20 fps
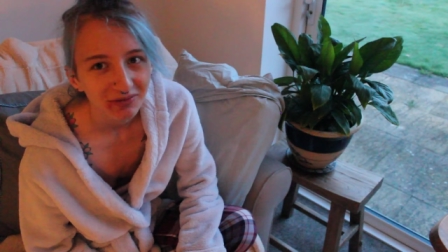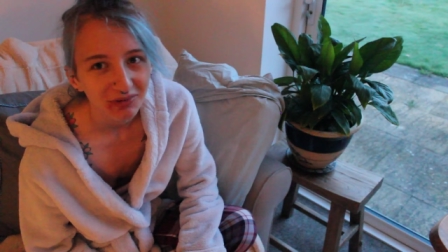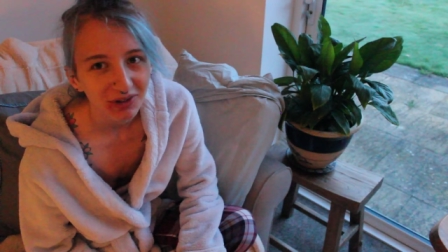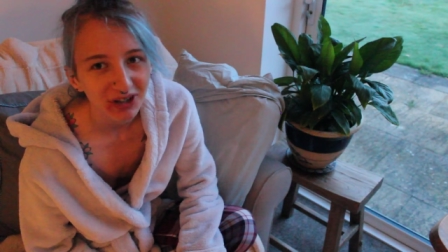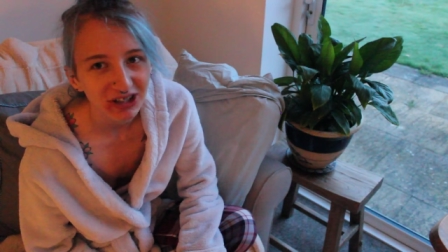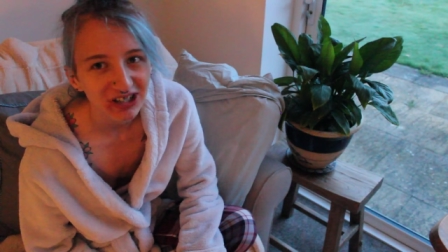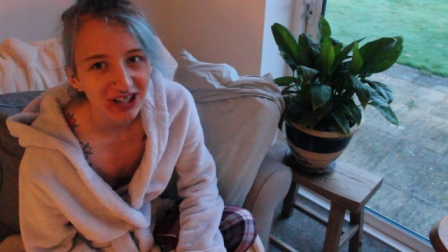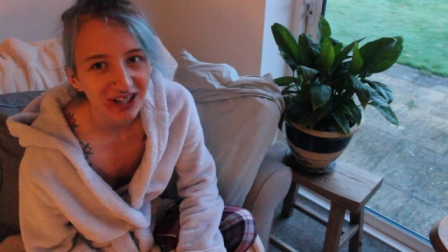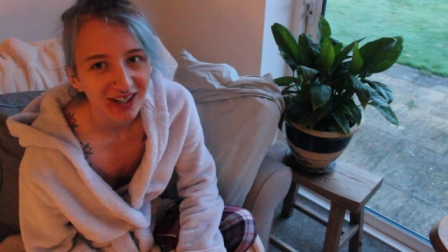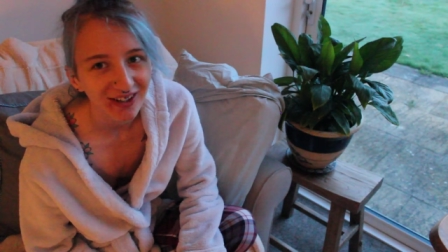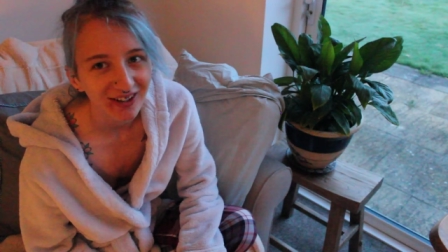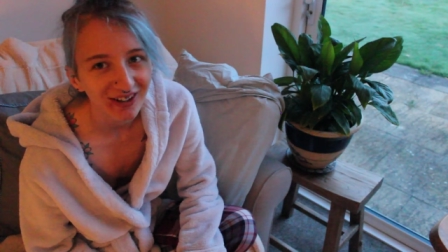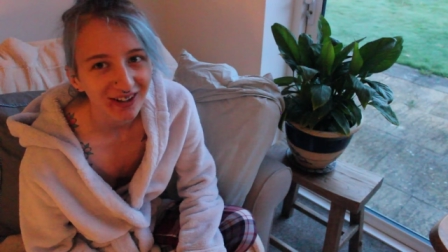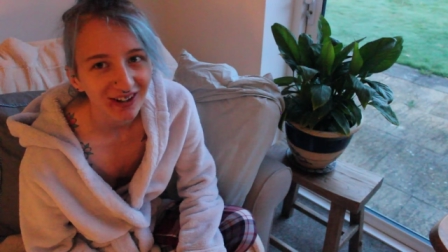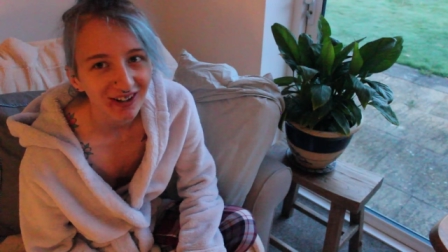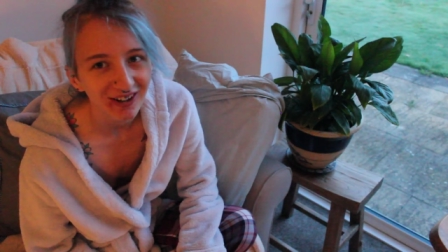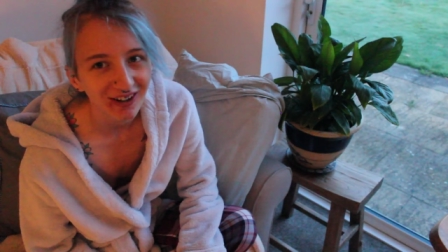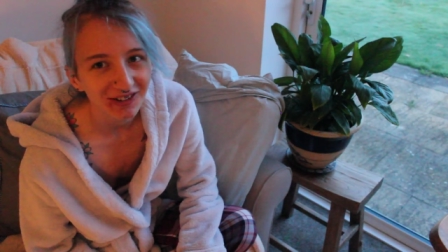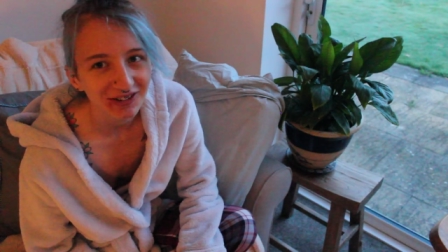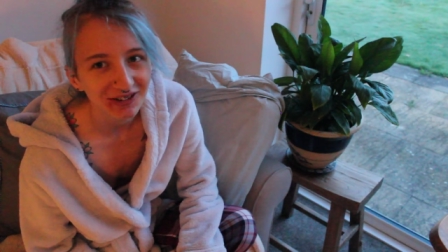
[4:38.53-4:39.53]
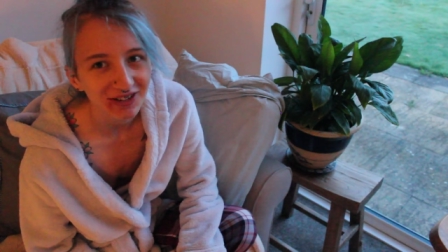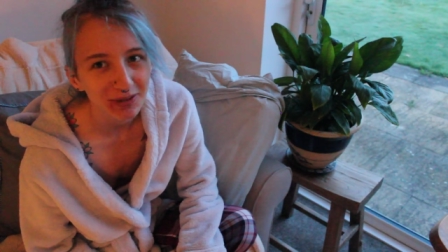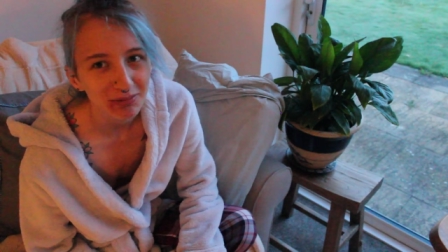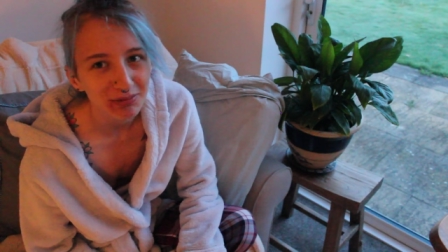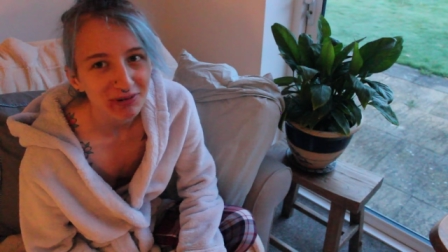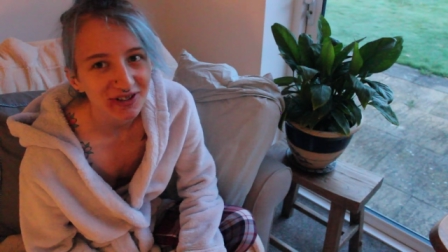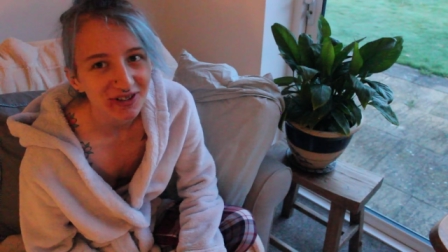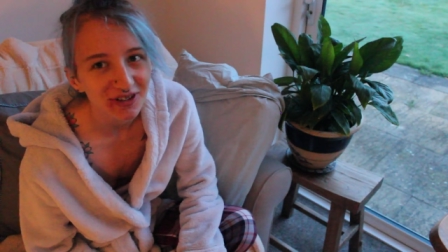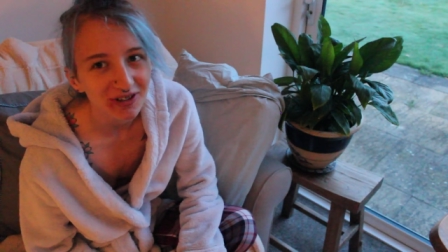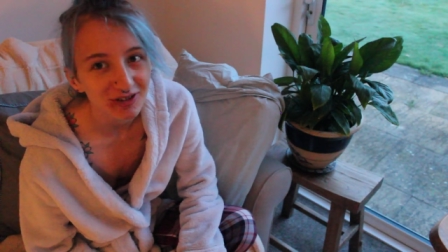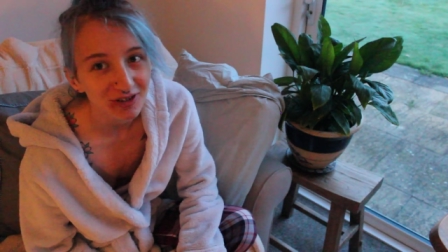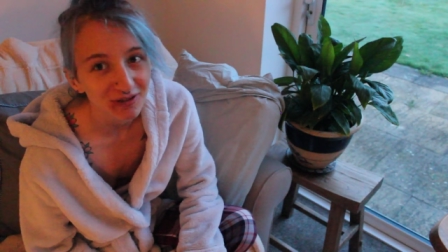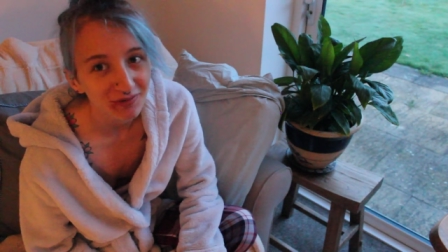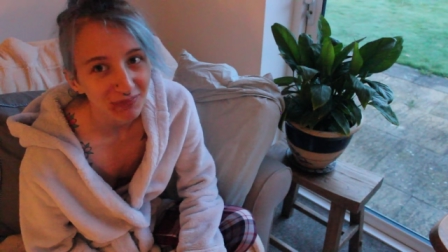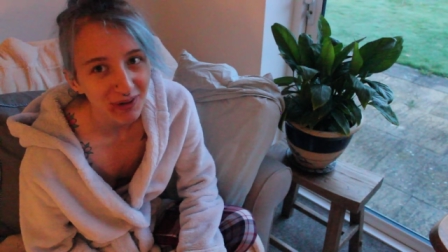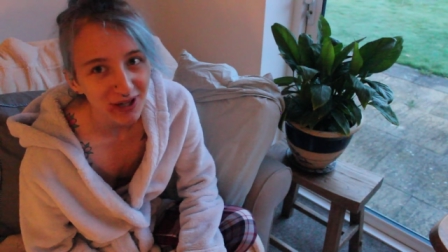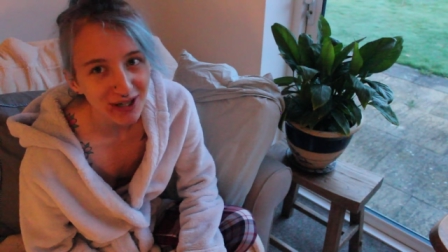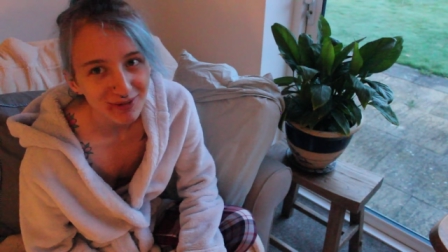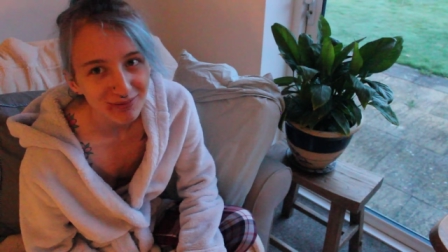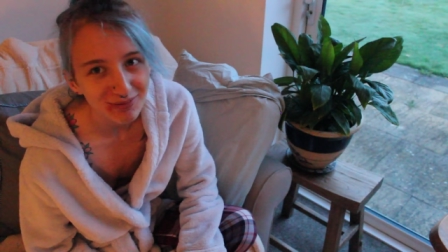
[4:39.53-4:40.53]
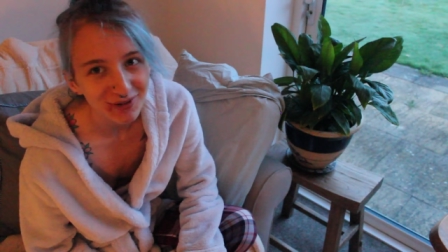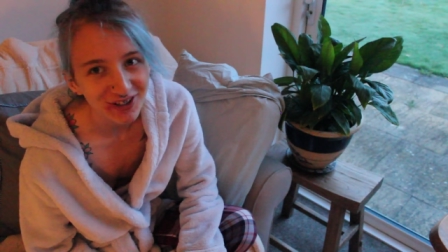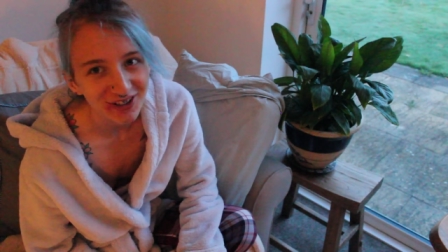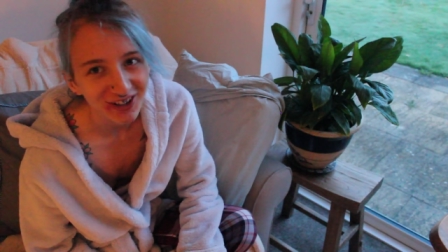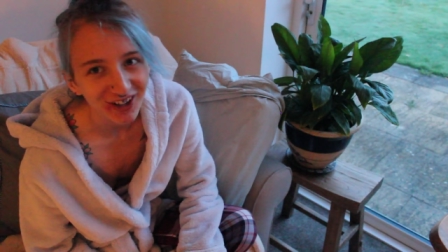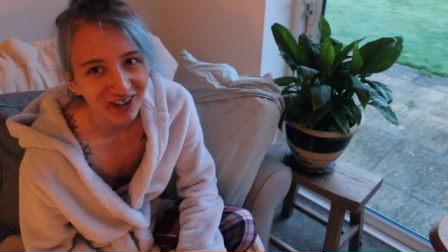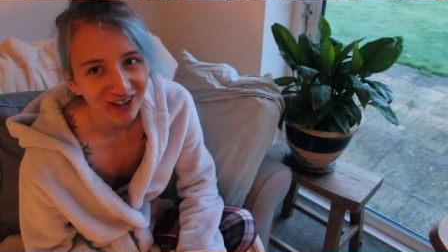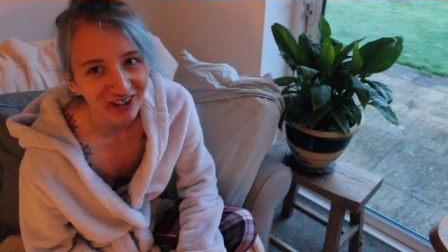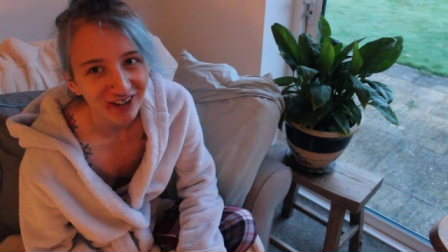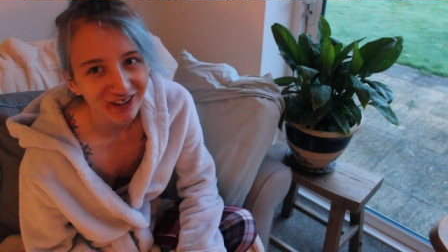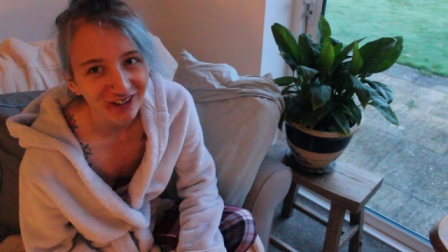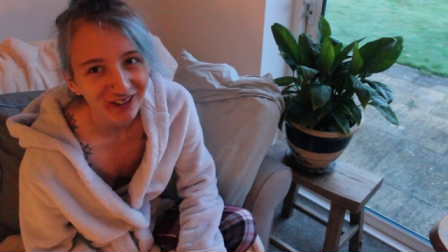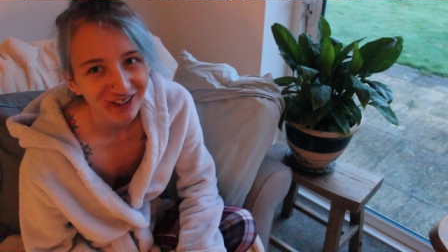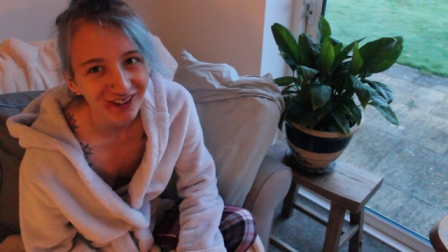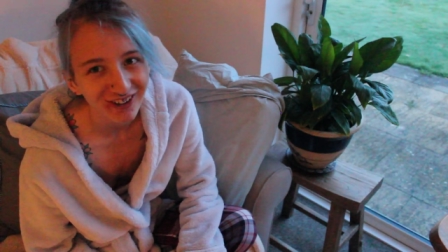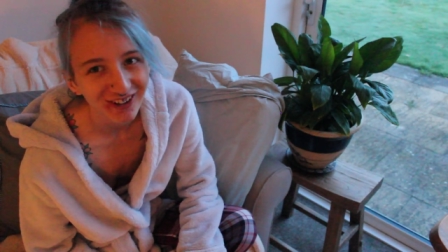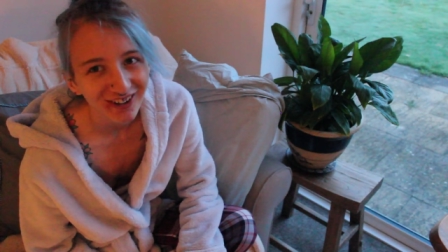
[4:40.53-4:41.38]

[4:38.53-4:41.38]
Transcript: watching old episodes of Peep Show.